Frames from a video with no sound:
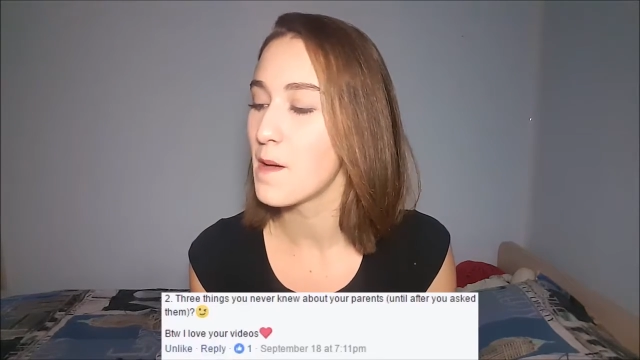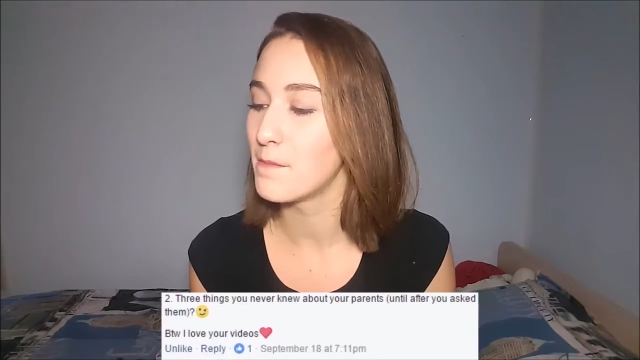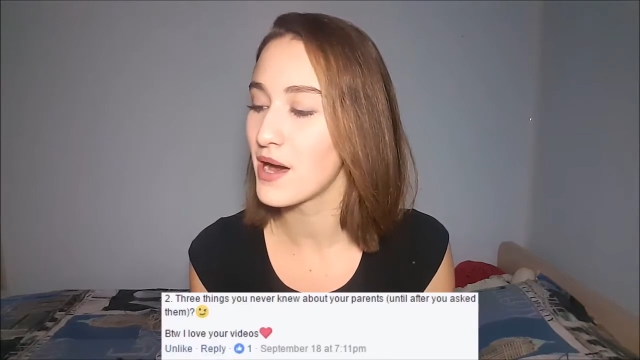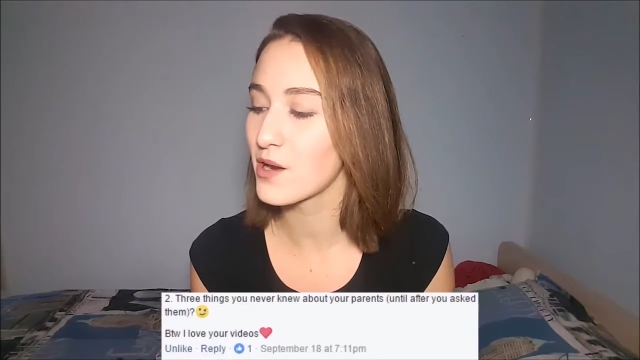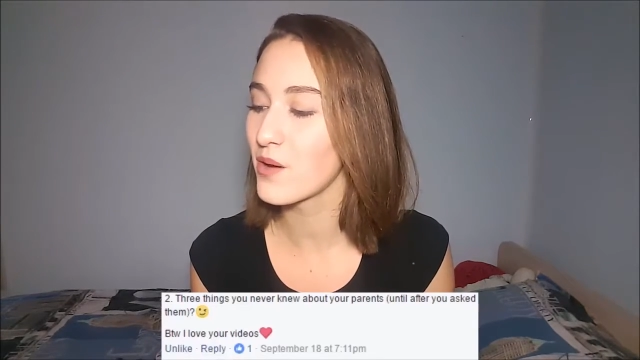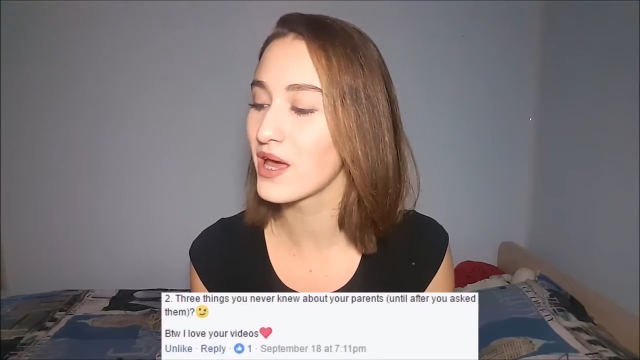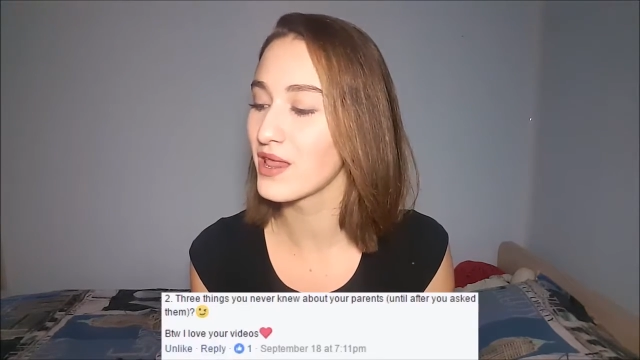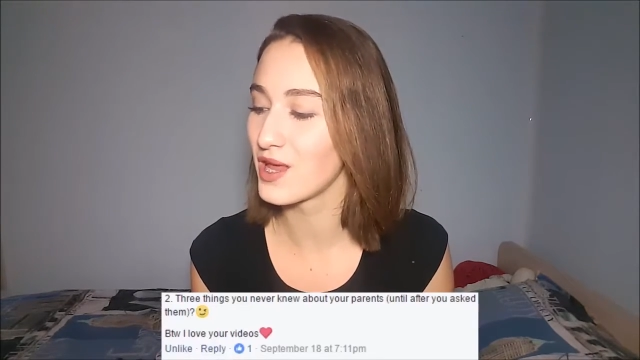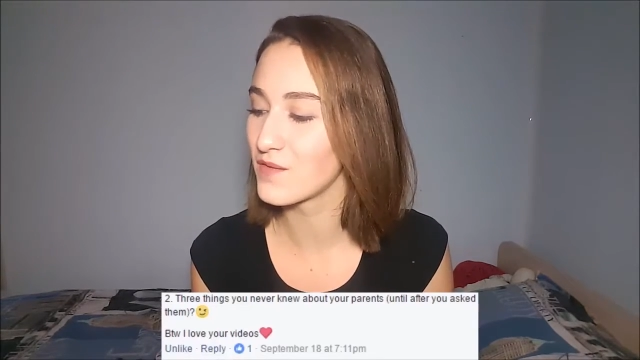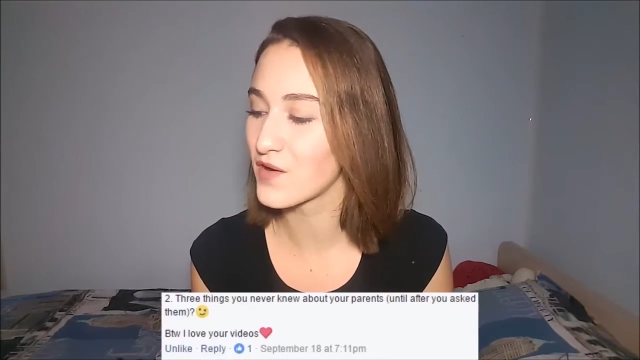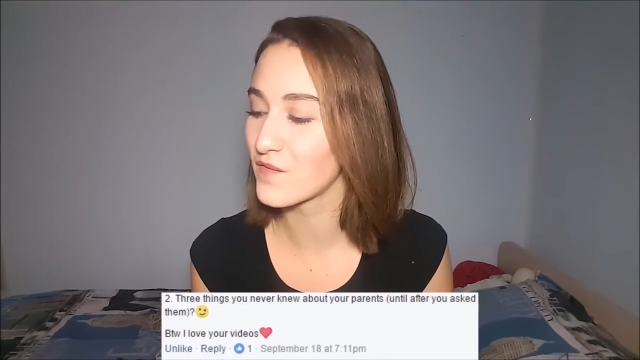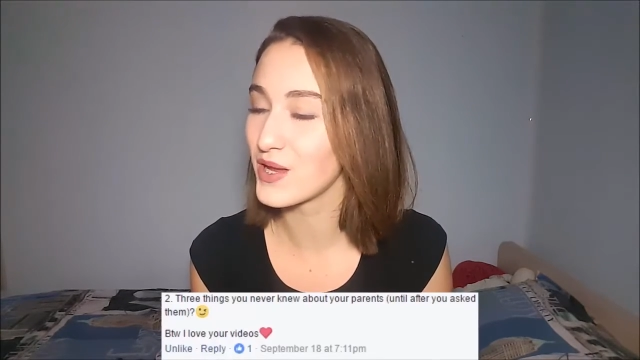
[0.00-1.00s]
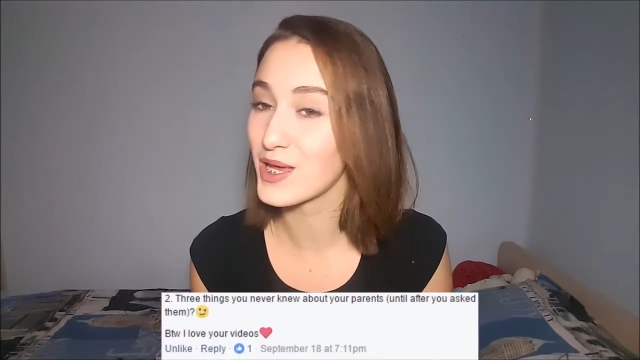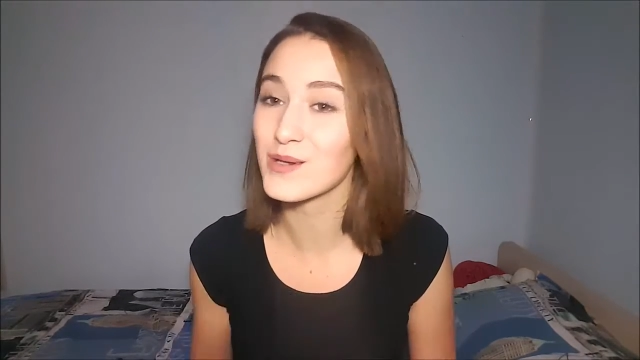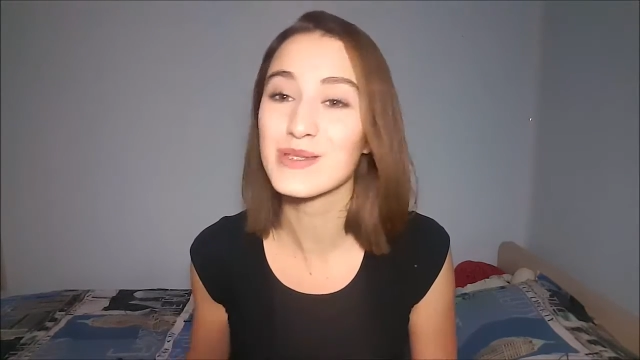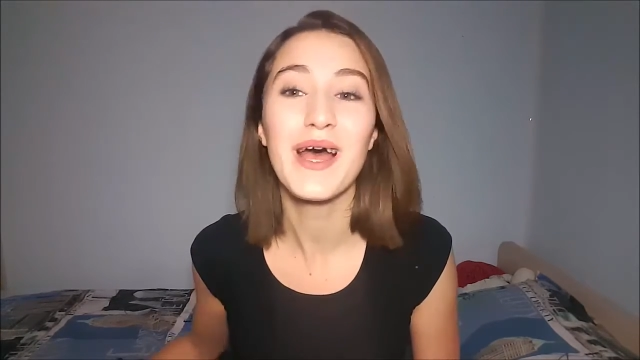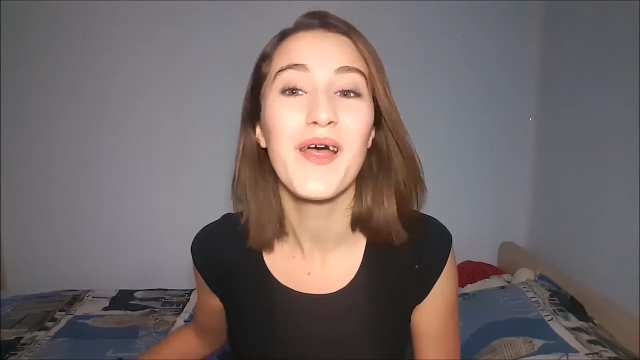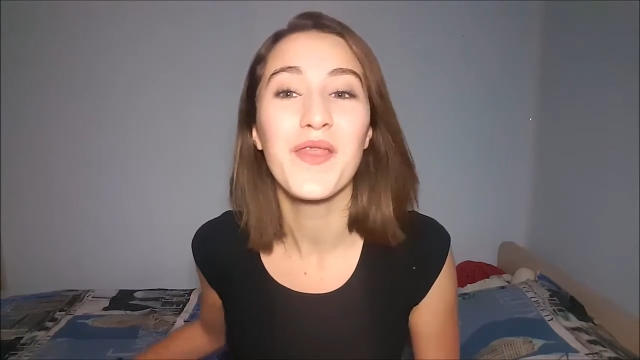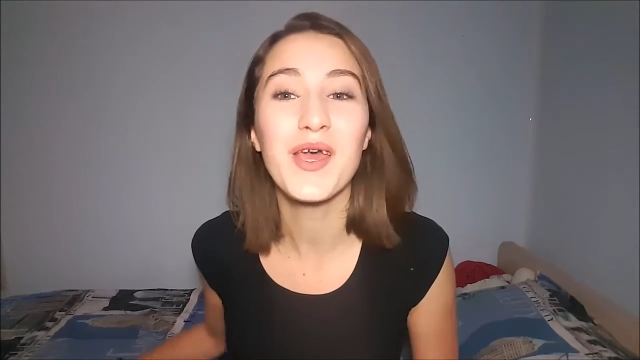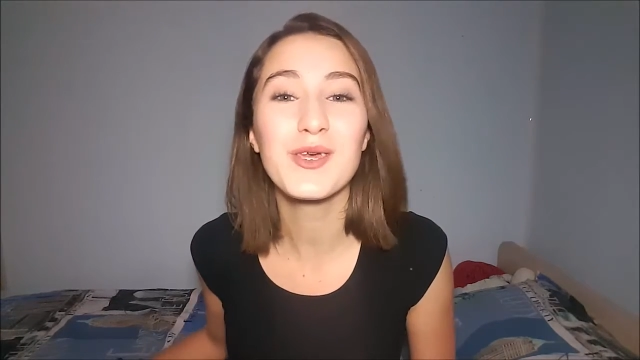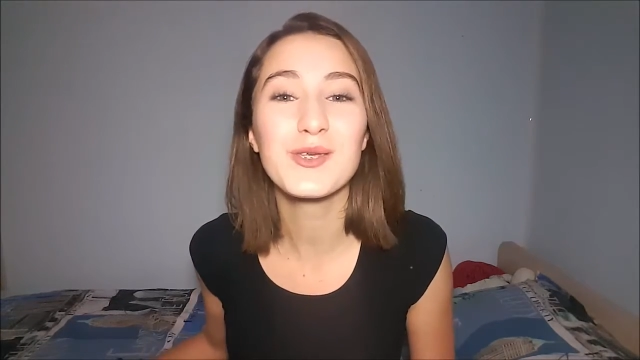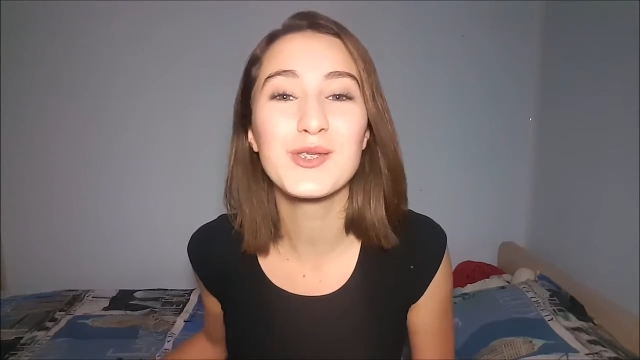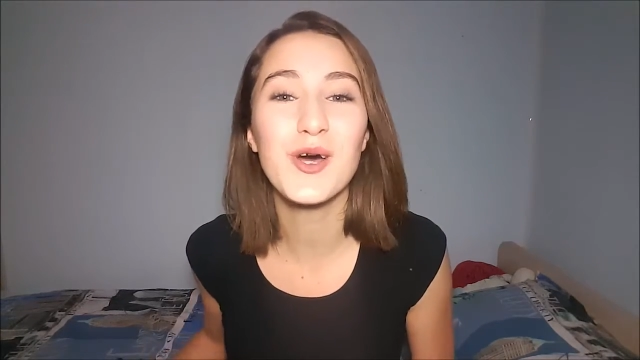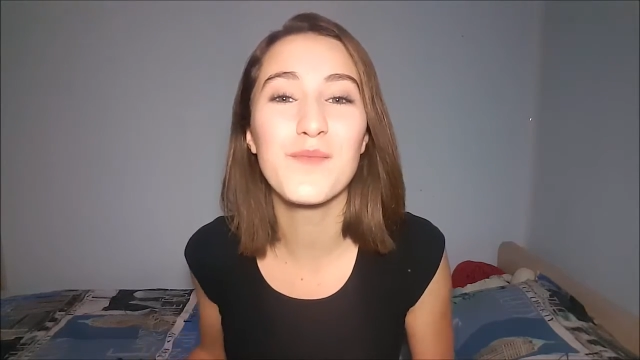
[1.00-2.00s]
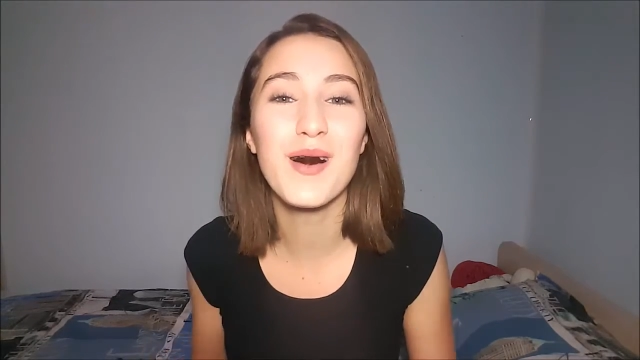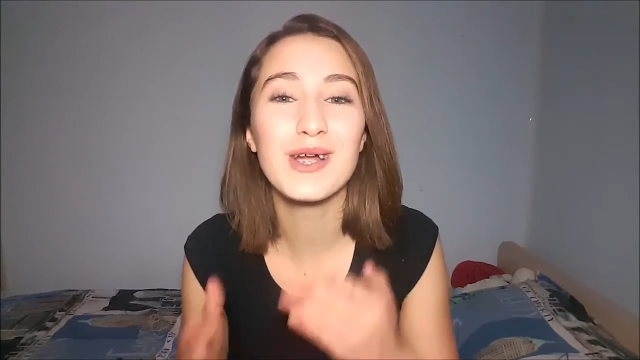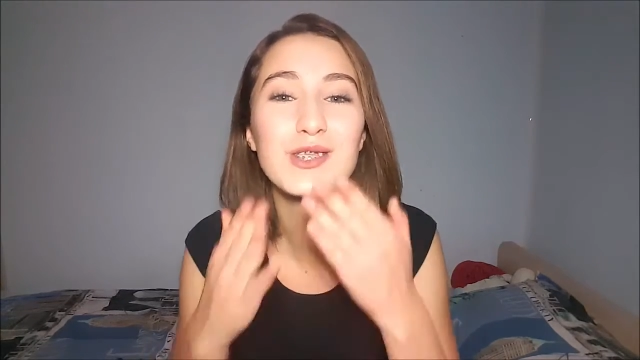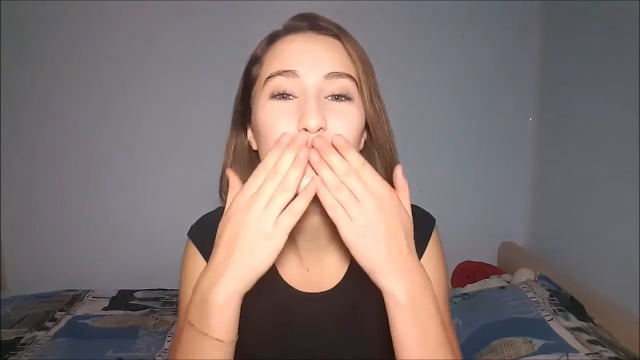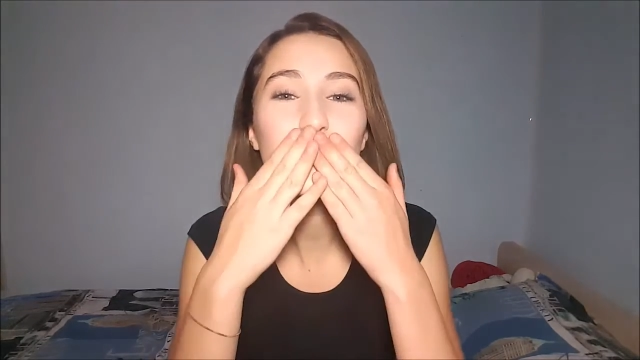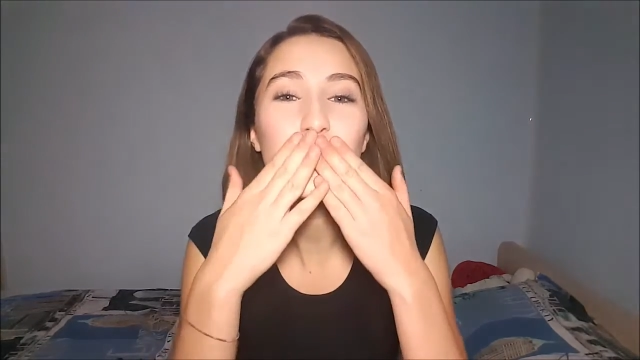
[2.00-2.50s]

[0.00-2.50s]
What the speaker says: By the way, love your videos. Thank you so much.